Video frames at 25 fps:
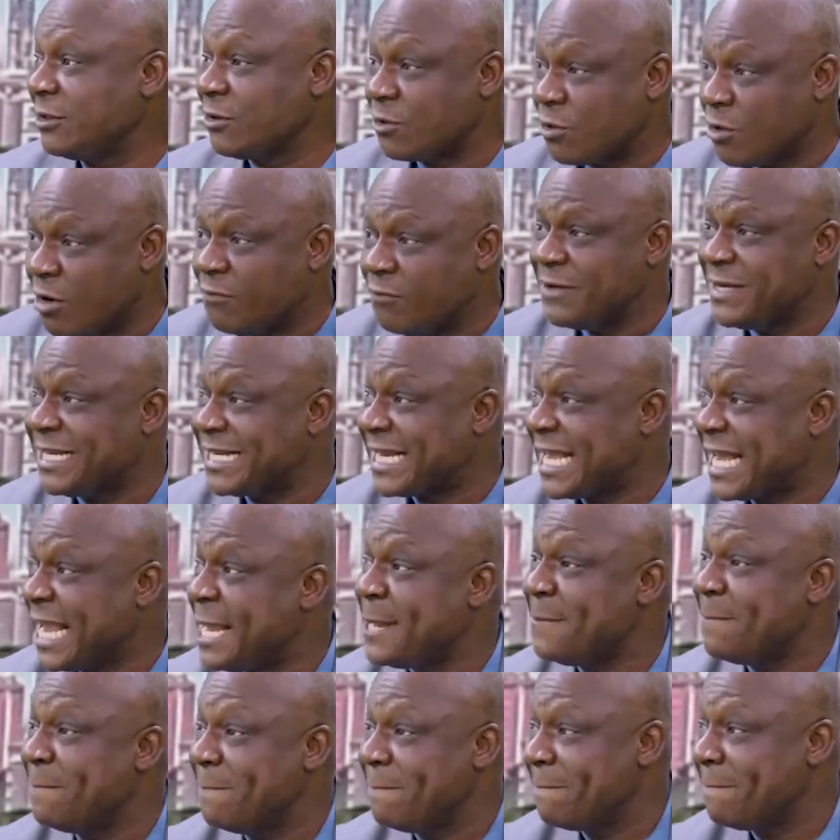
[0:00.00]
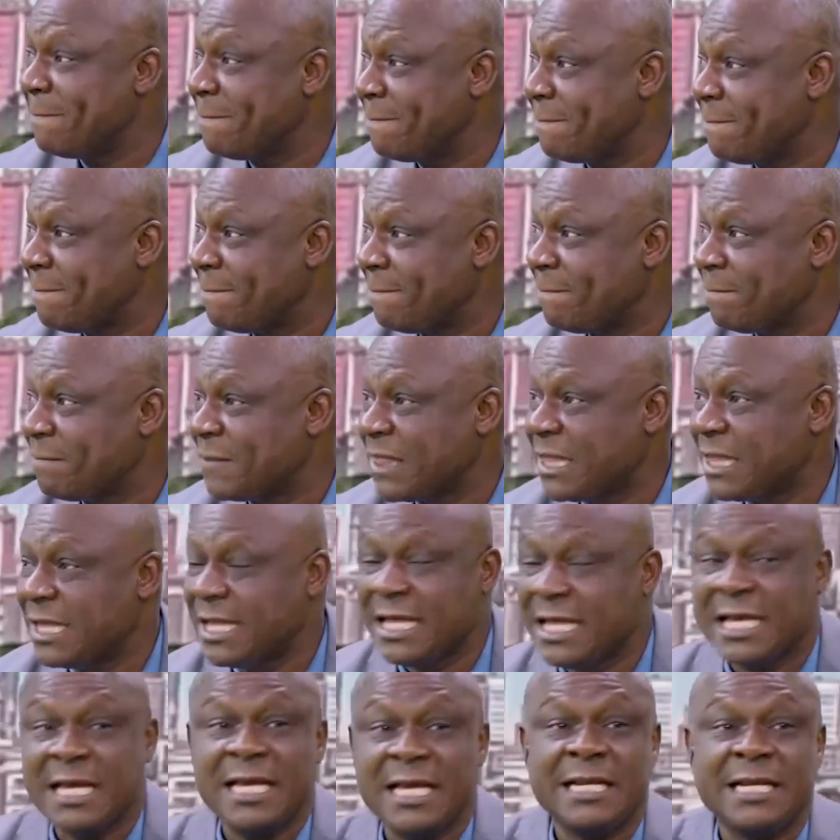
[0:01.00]
COVID came.
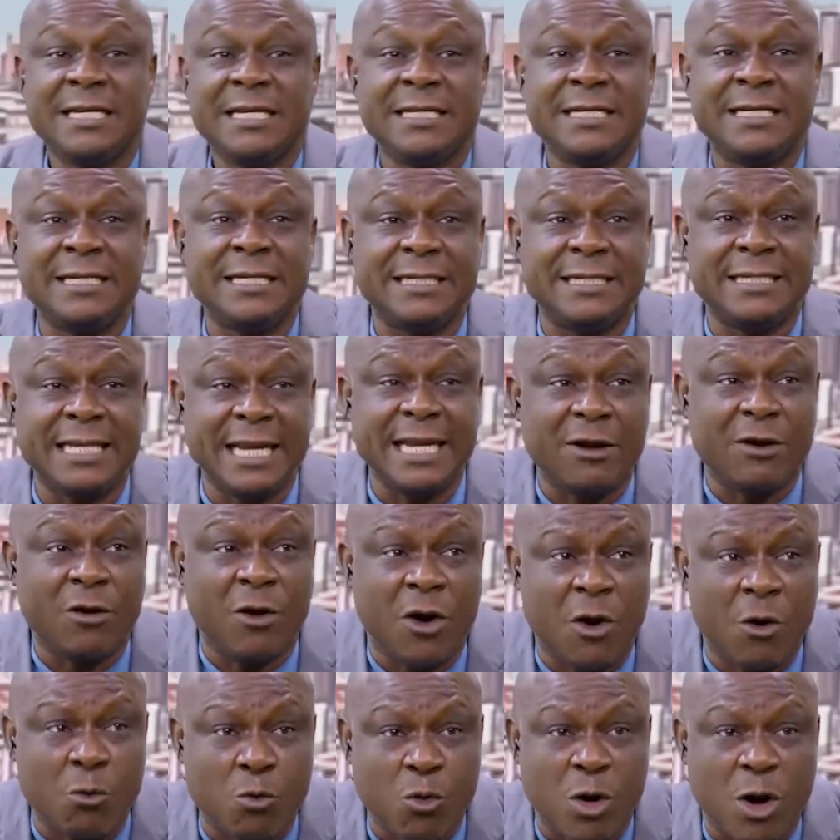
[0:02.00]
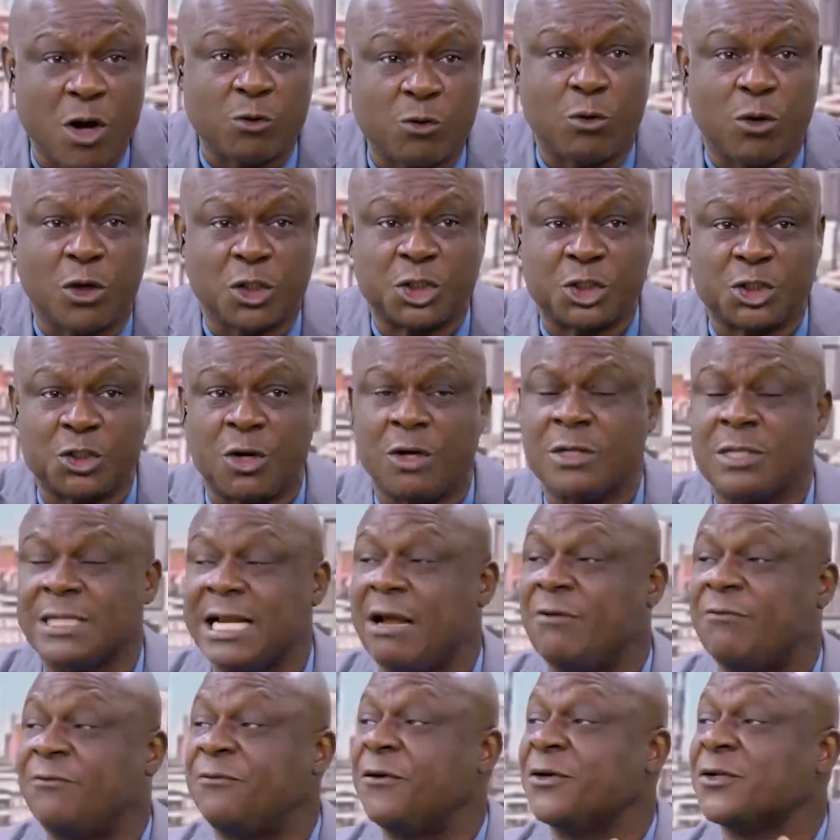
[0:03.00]
The whole world was shut
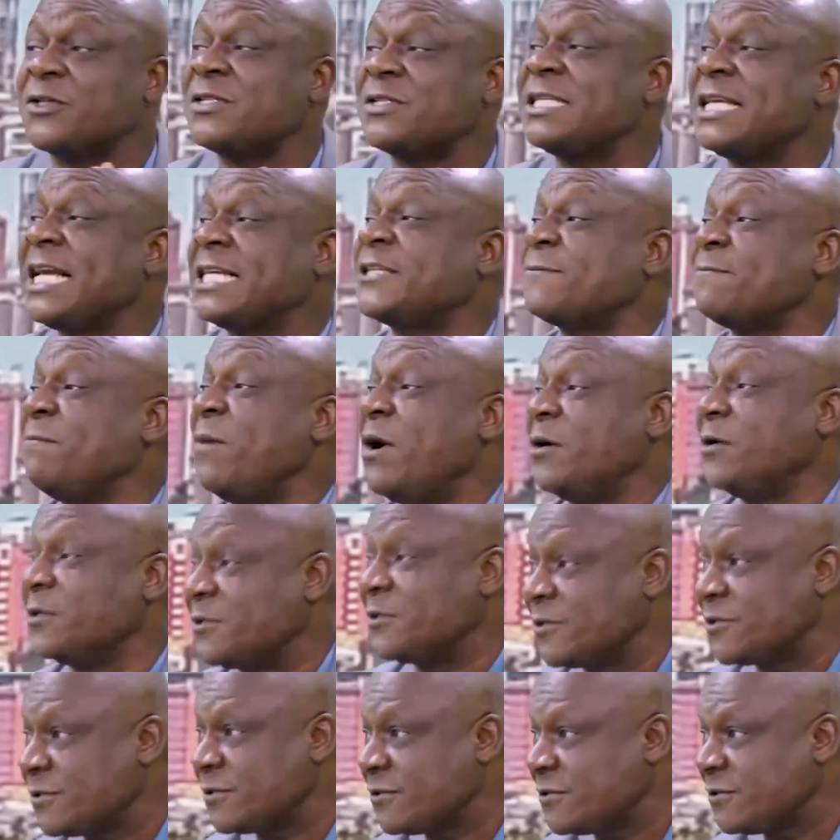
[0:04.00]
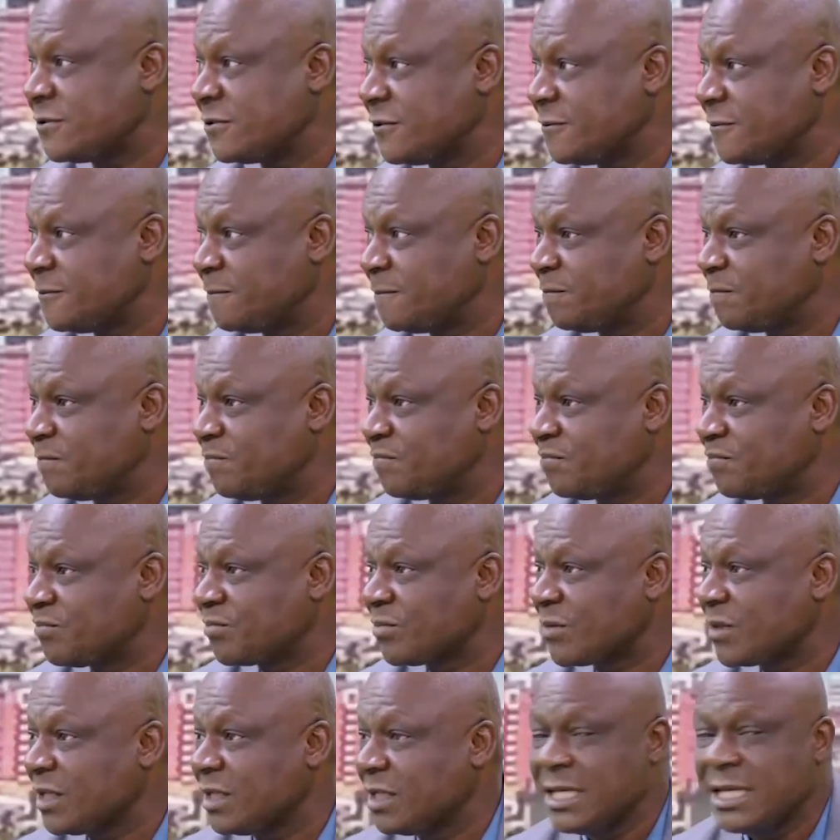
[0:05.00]
down for 6 months.
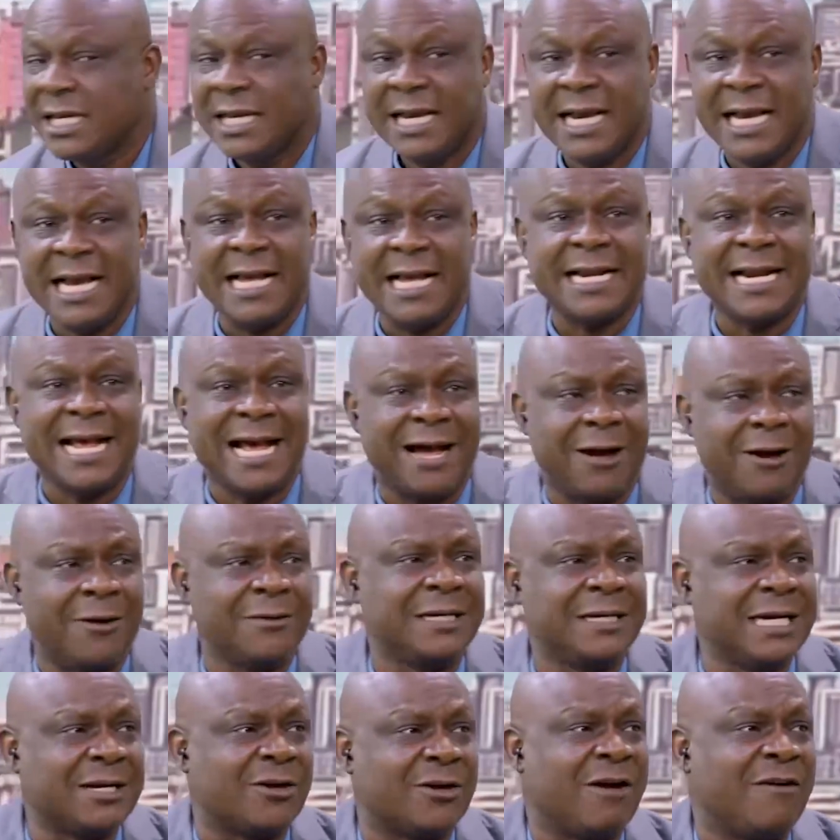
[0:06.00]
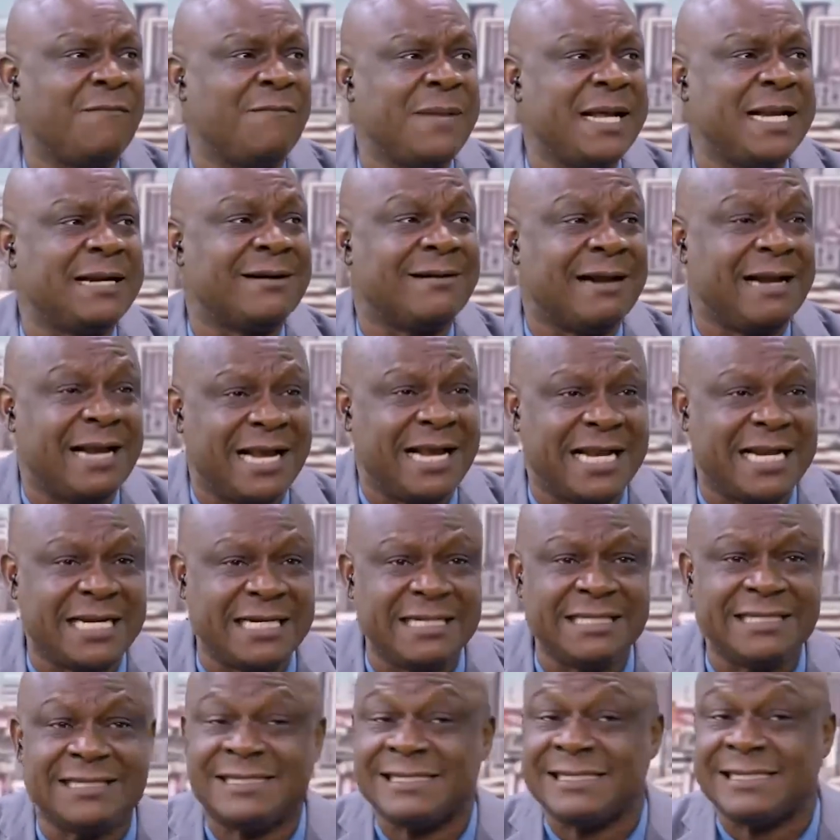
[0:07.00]
And how did government
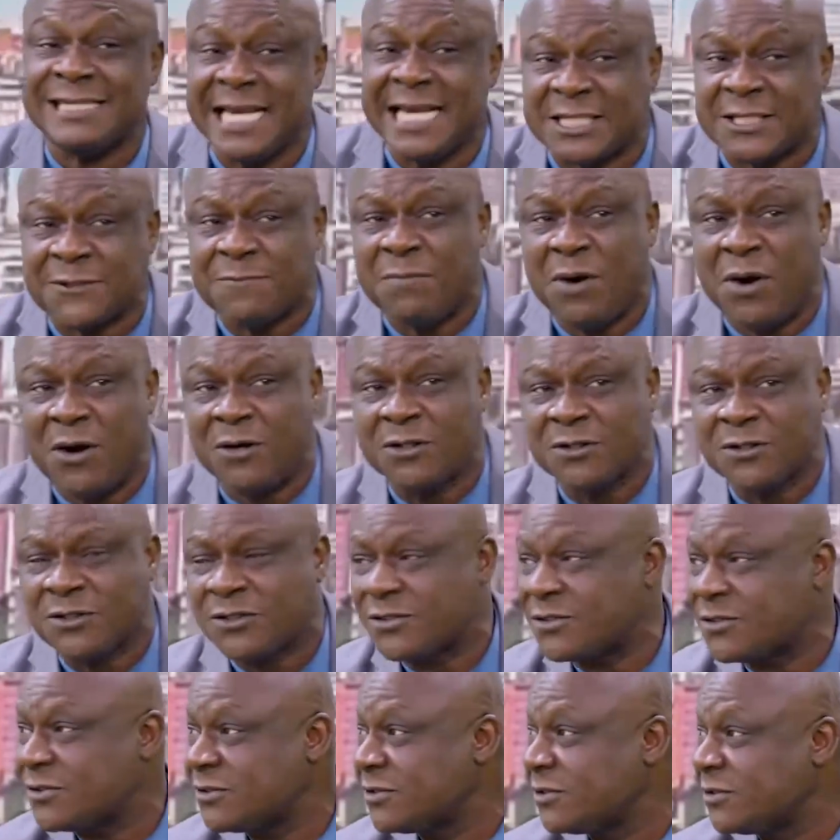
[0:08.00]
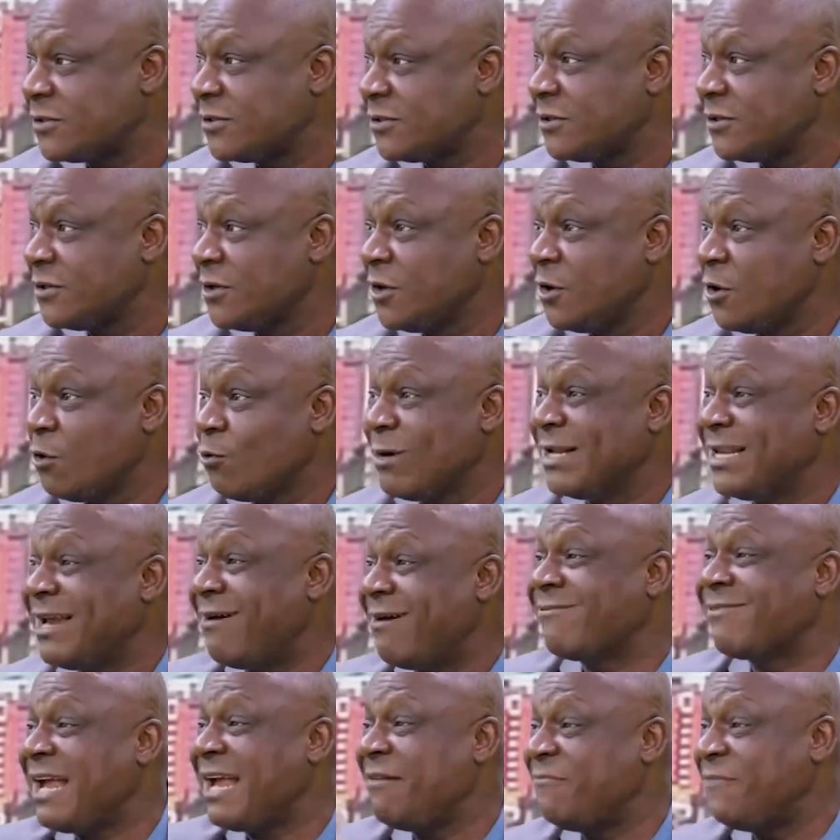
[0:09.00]
run 6 months
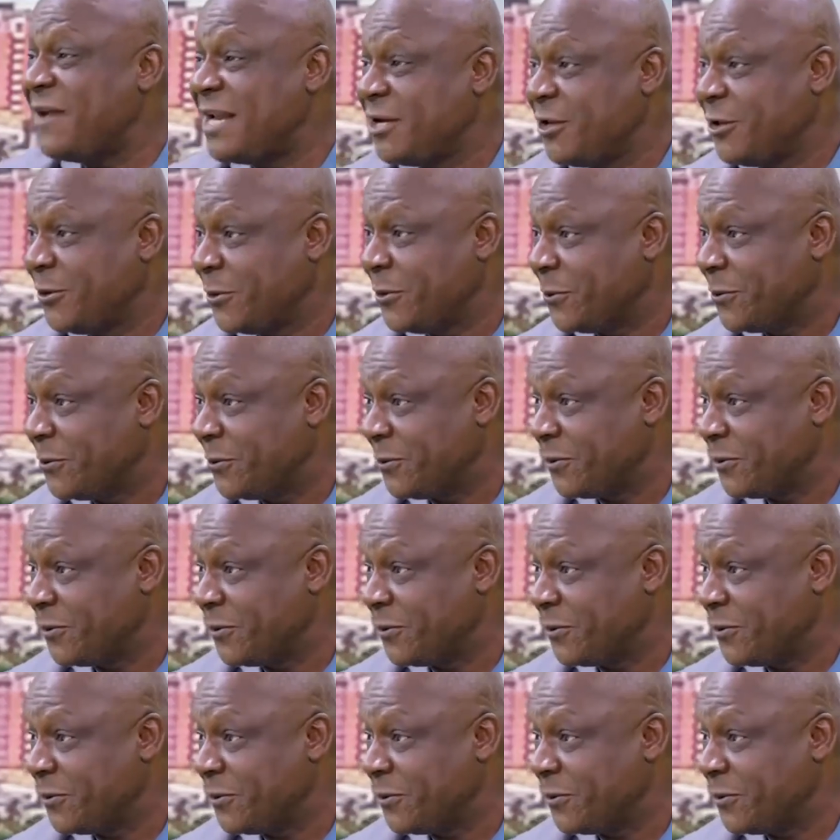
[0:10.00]
without revenue?